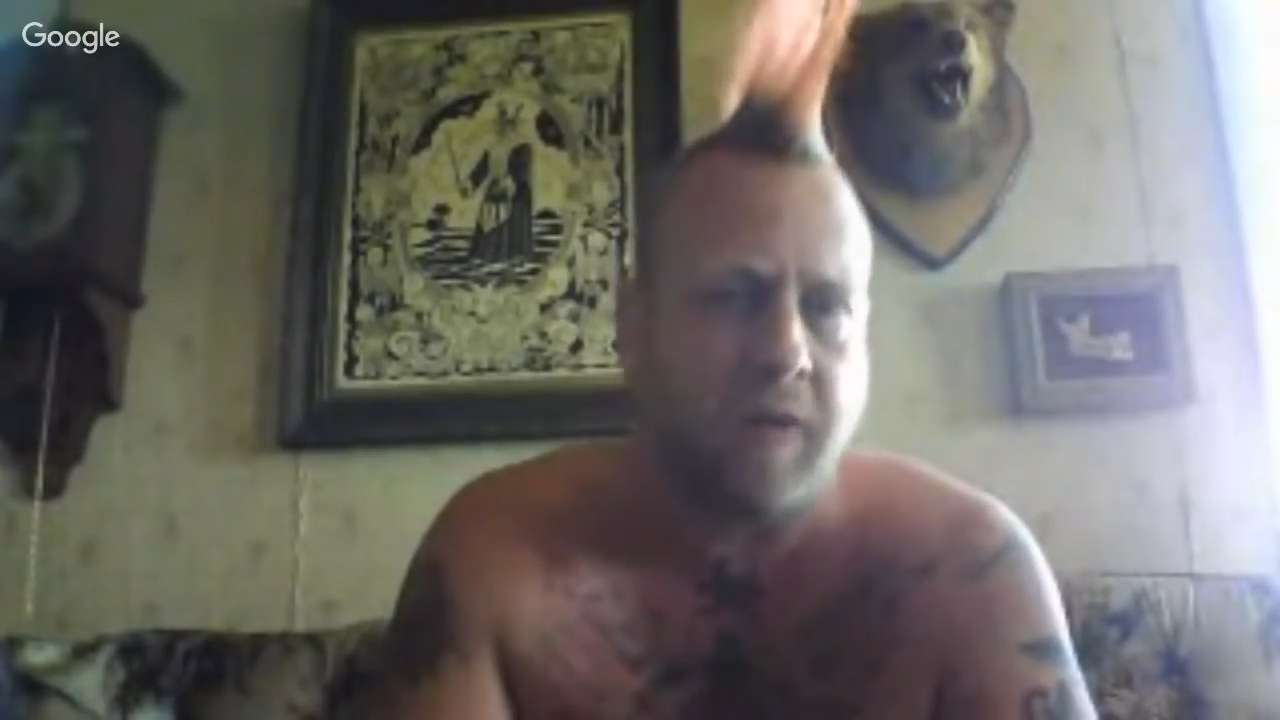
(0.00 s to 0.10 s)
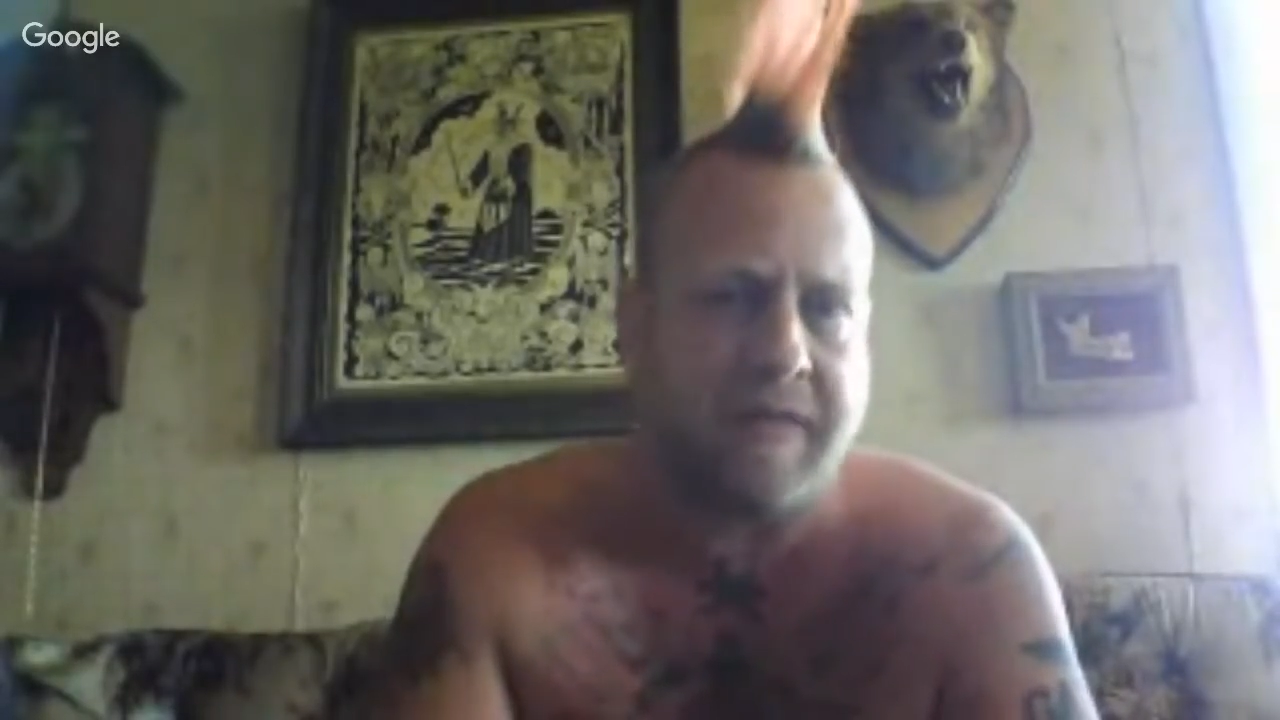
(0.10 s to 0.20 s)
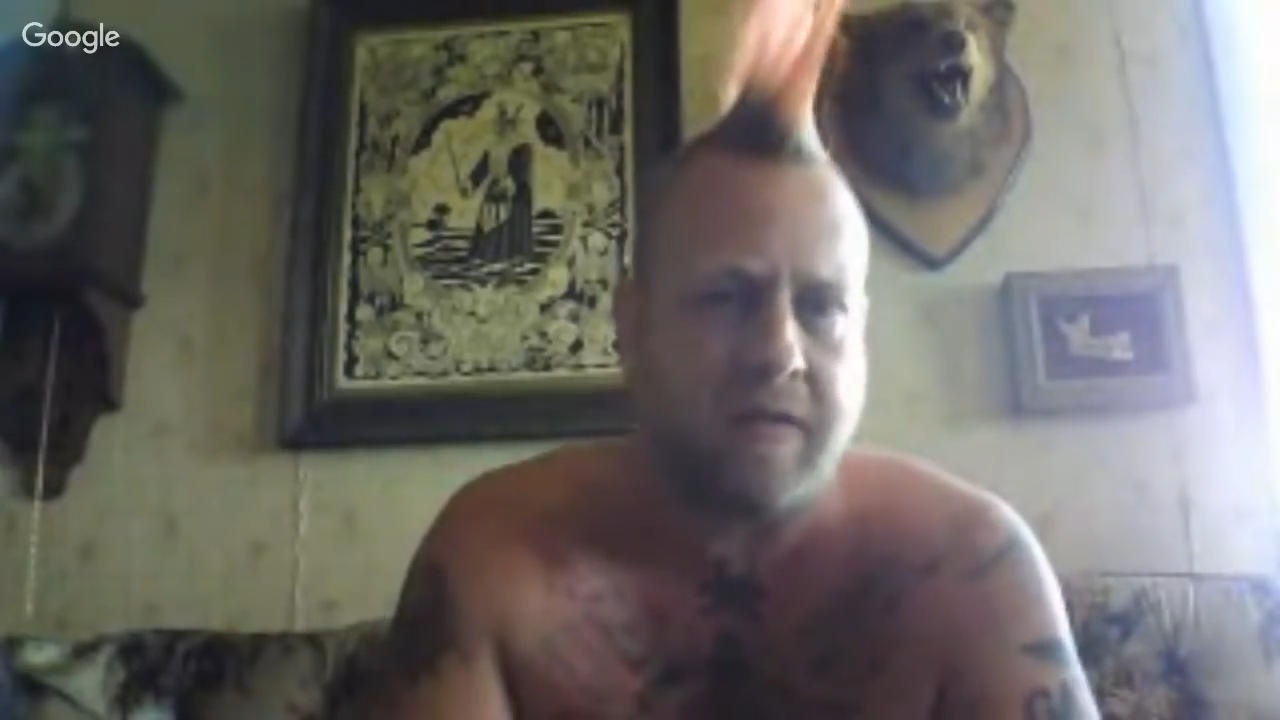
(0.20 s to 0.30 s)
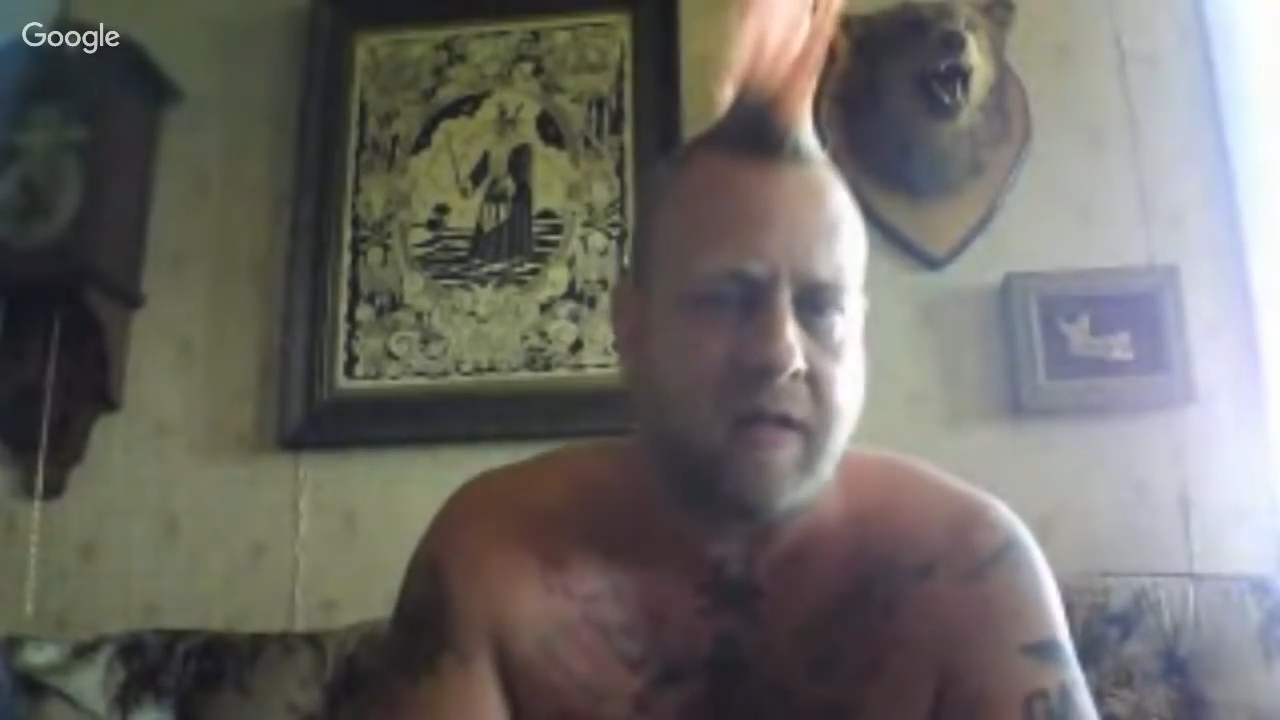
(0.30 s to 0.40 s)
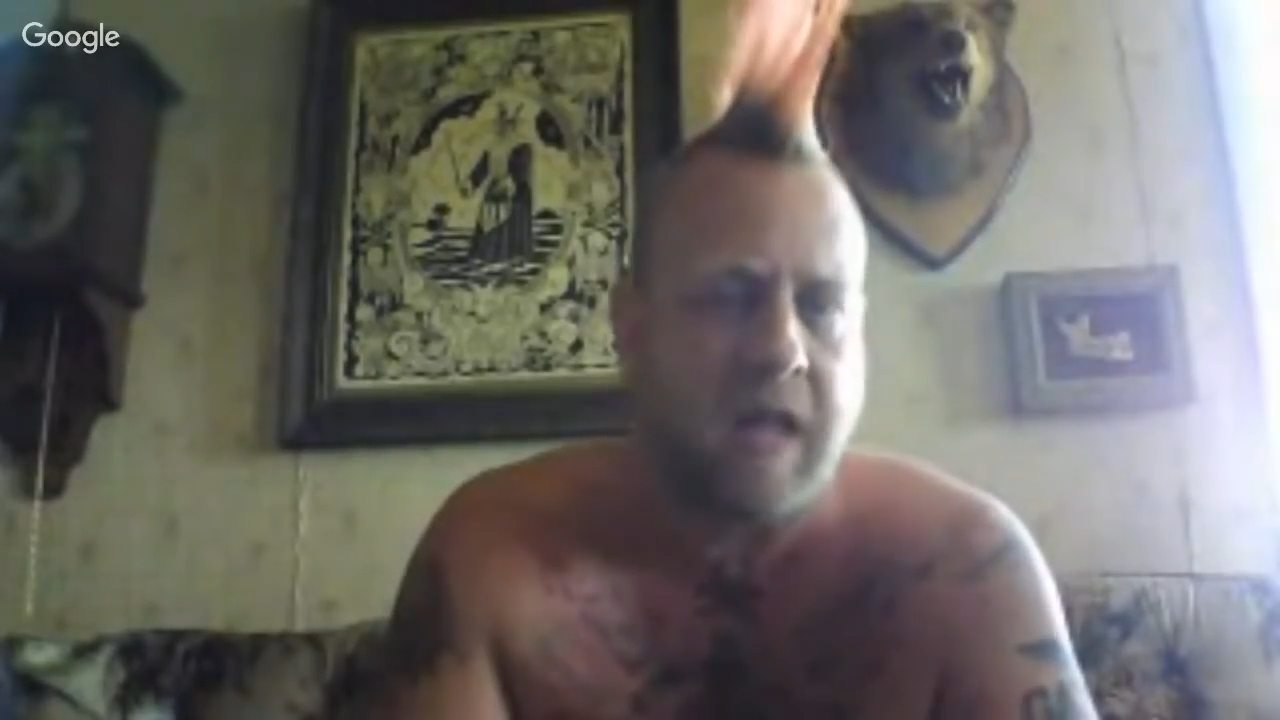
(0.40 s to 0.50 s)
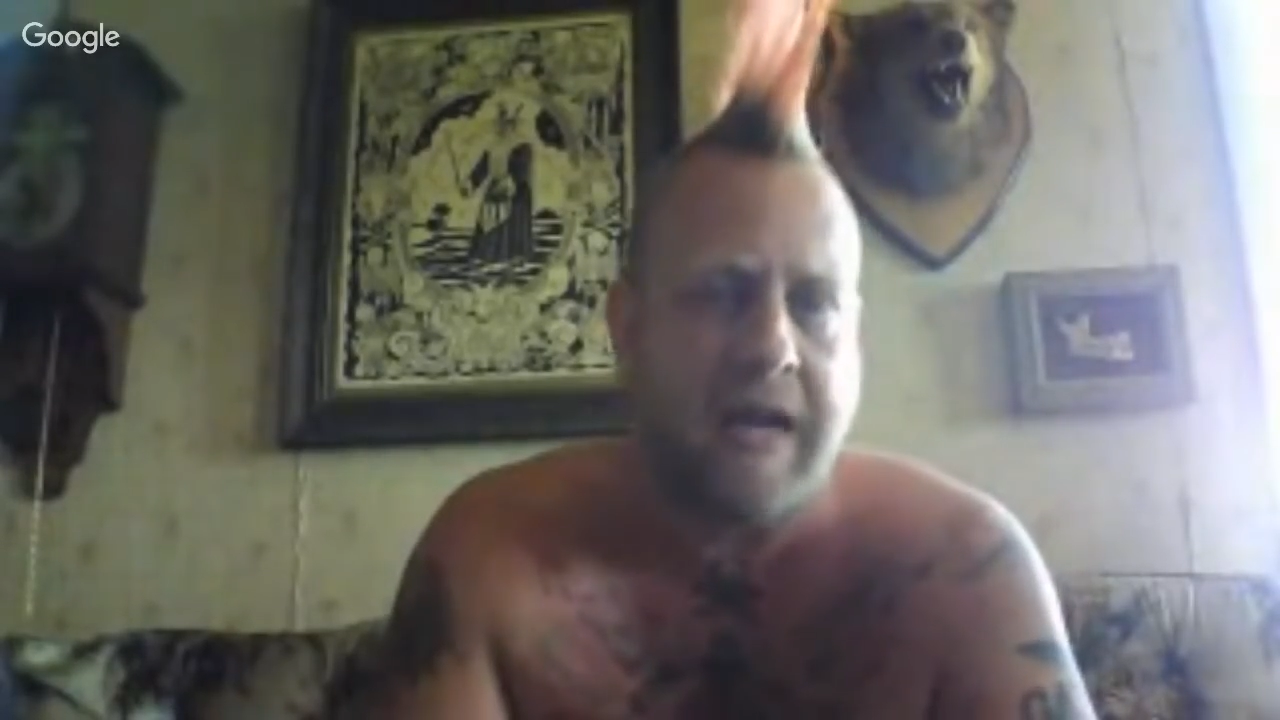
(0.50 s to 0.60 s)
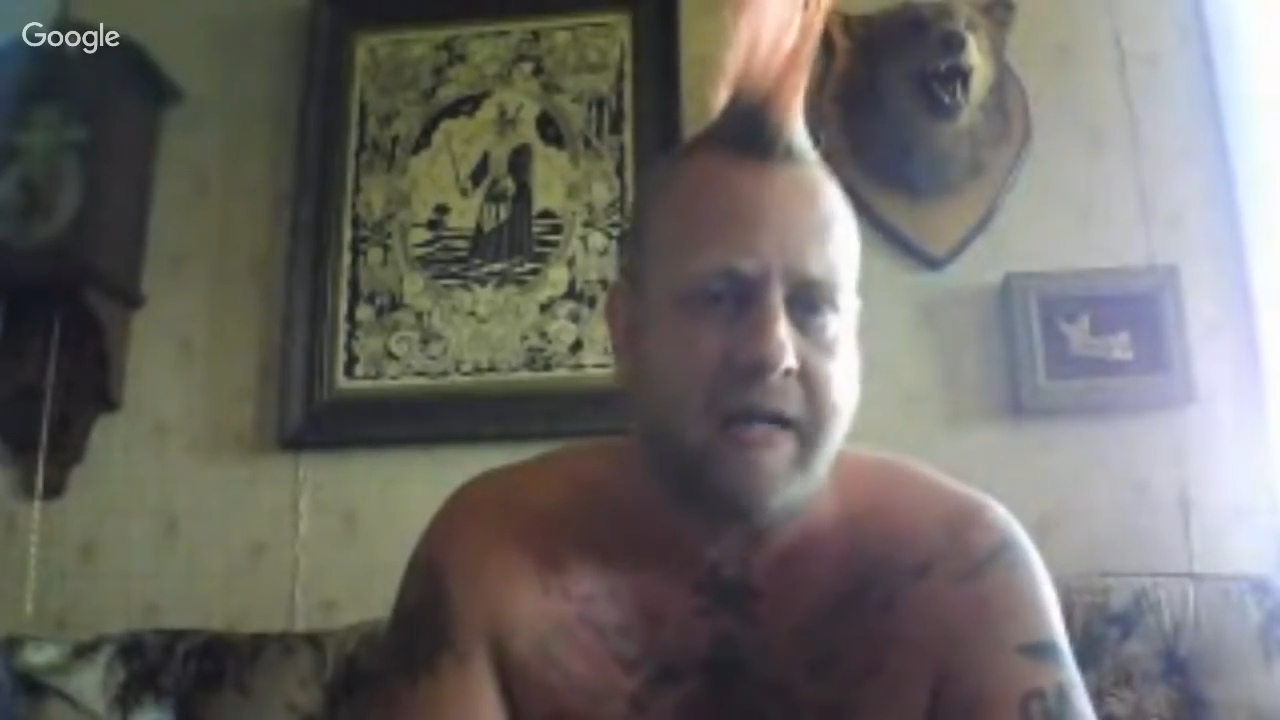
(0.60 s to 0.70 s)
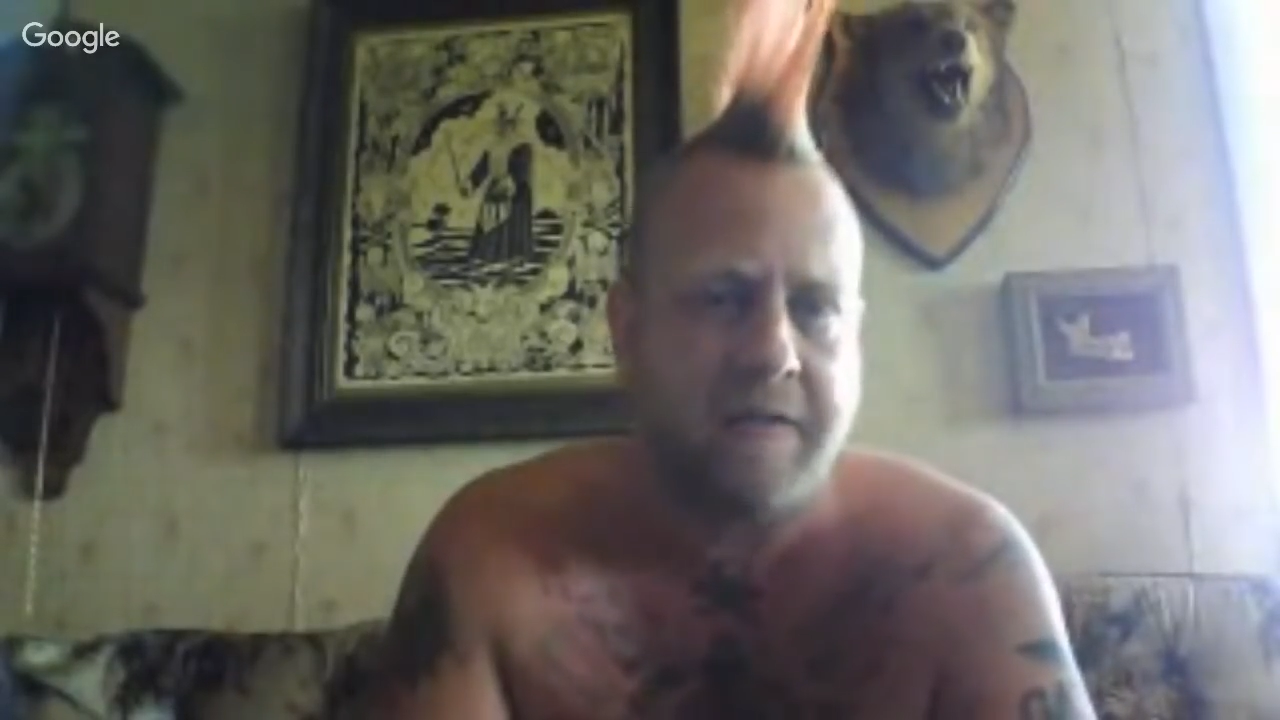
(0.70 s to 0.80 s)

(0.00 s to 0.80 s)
what this line